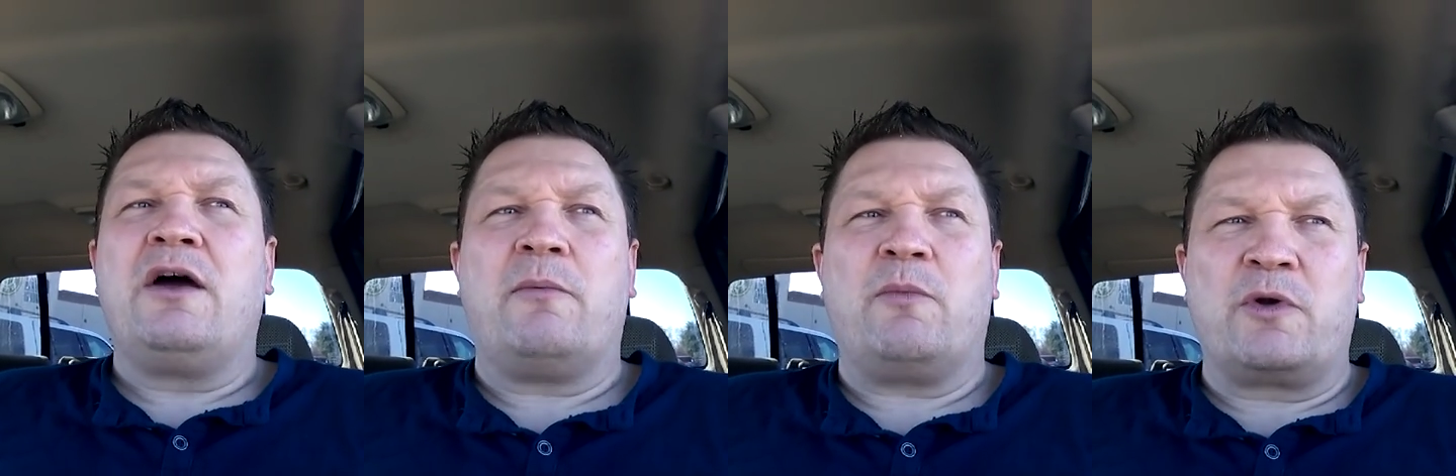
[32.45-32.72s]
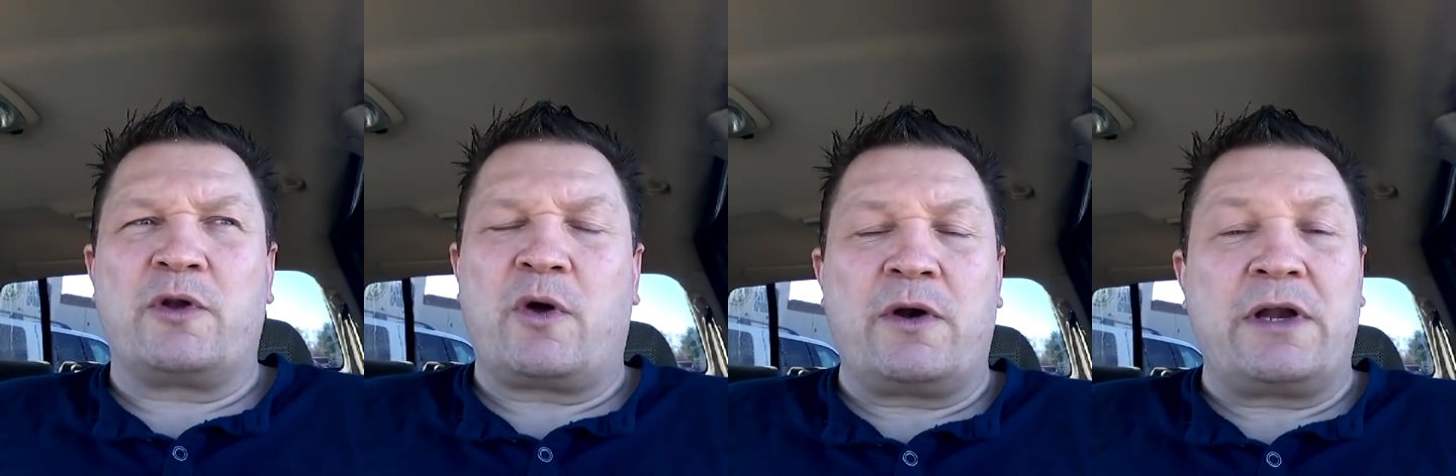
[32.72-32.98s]
I'm
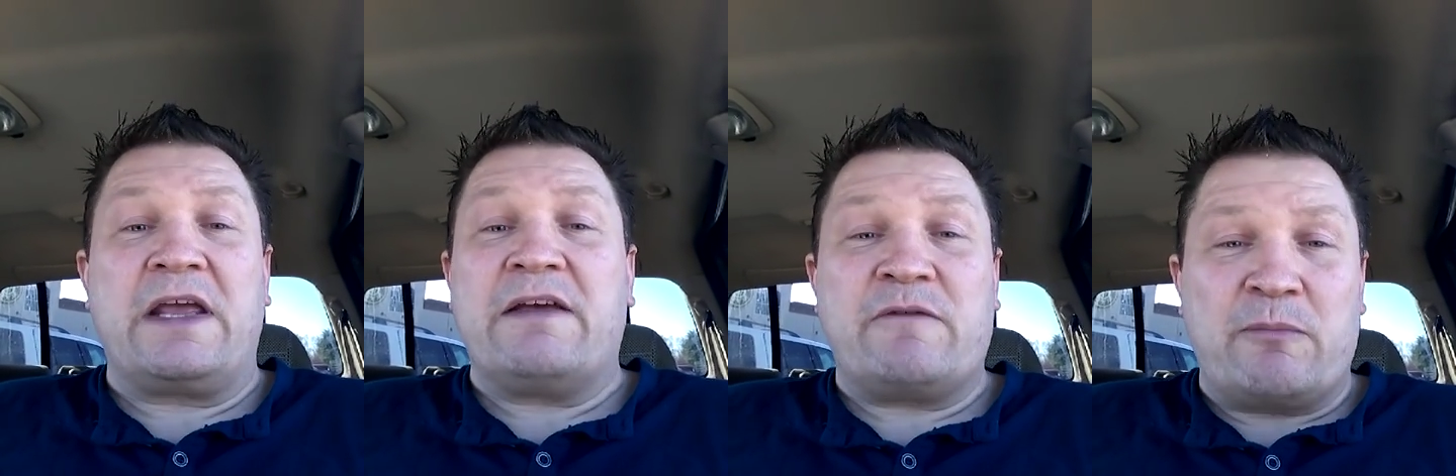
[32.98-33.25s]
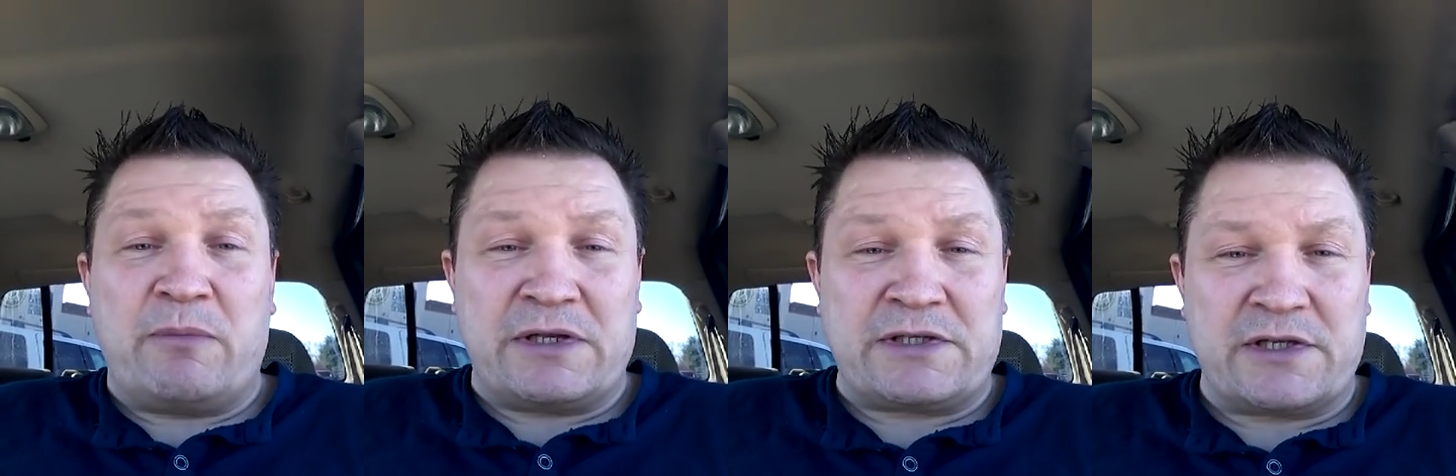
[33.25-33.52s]
only going to give
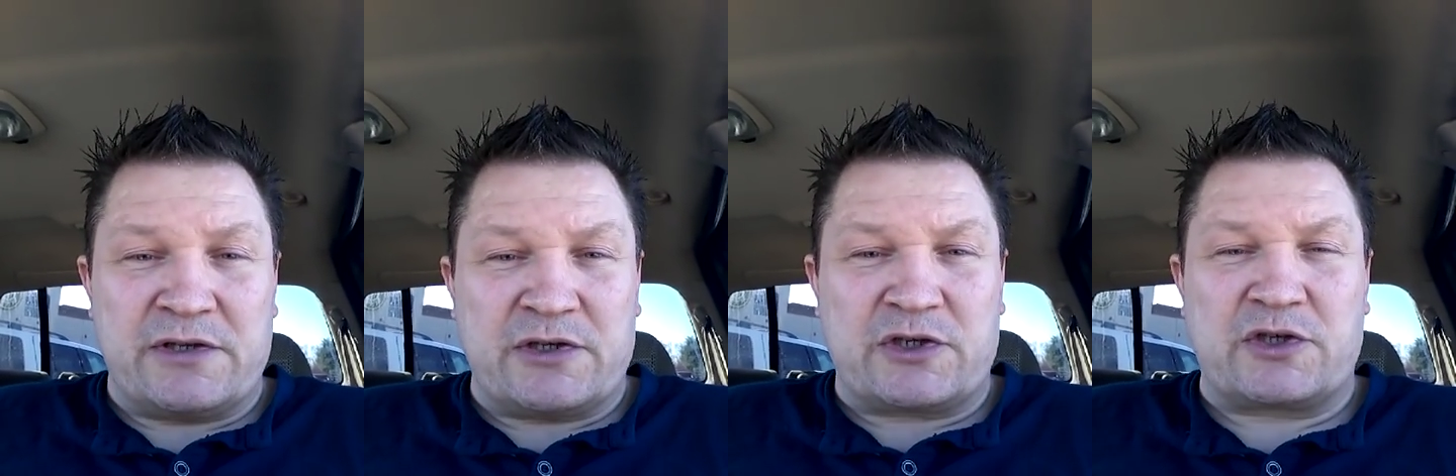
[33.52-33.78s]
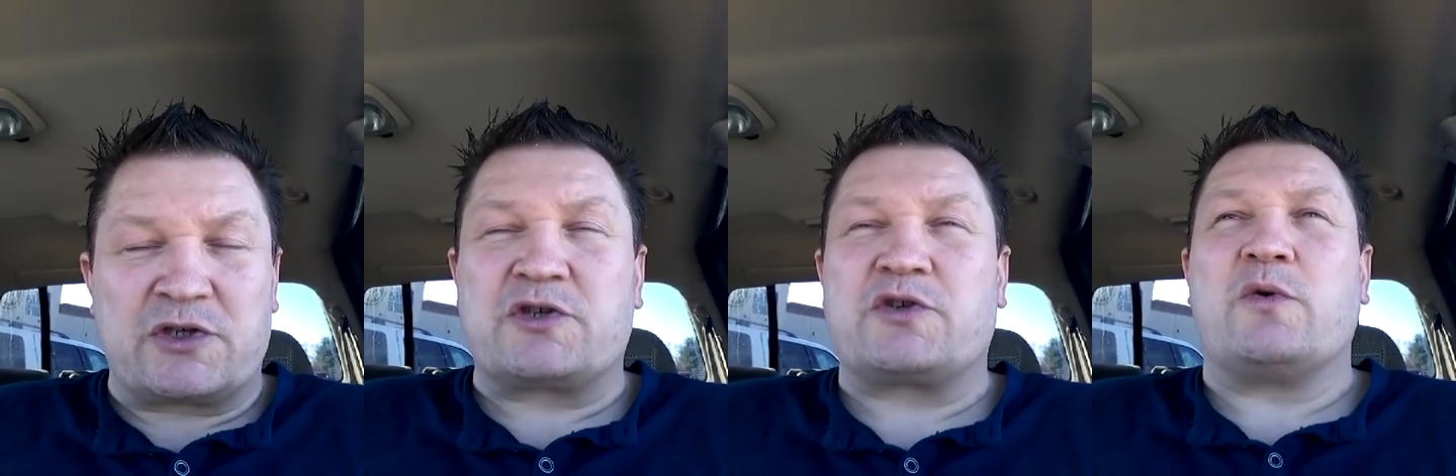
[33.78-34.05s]
you bits of the
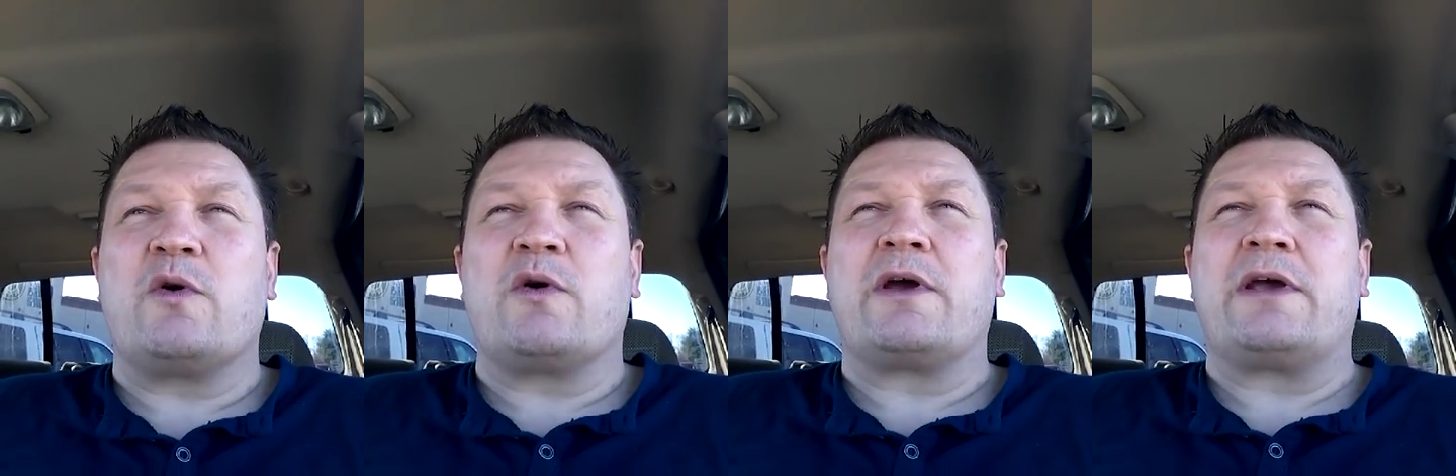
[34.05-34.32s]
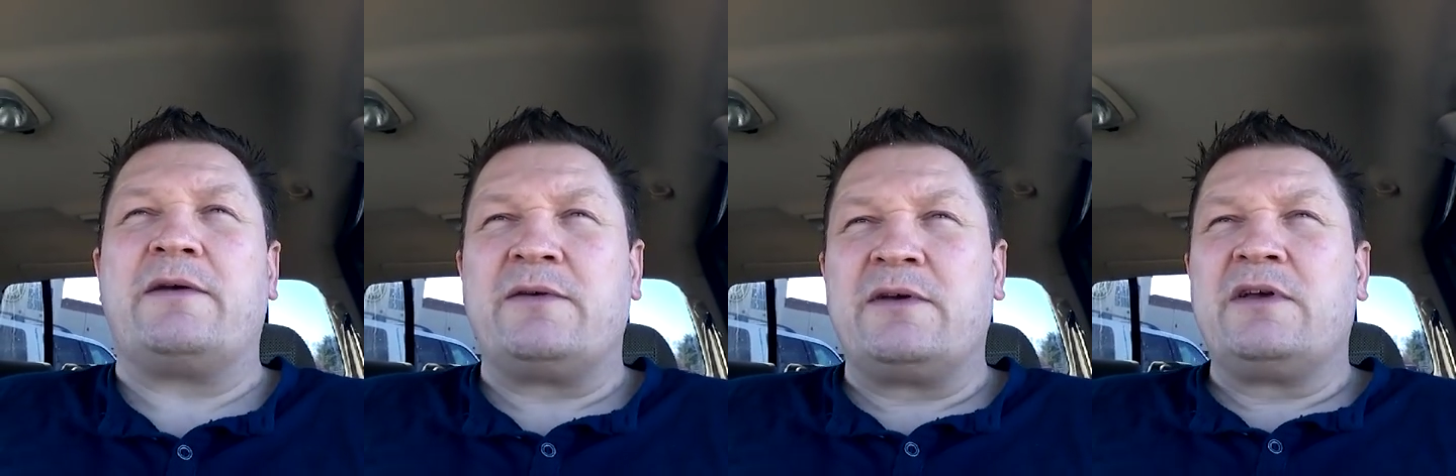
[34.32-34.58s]

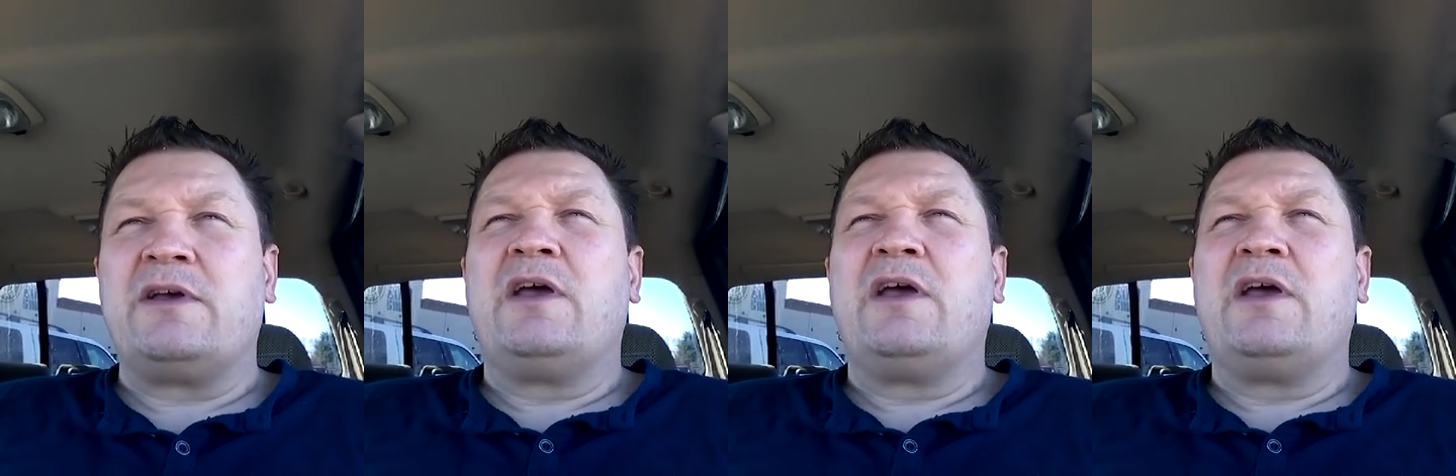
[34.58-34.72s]
story.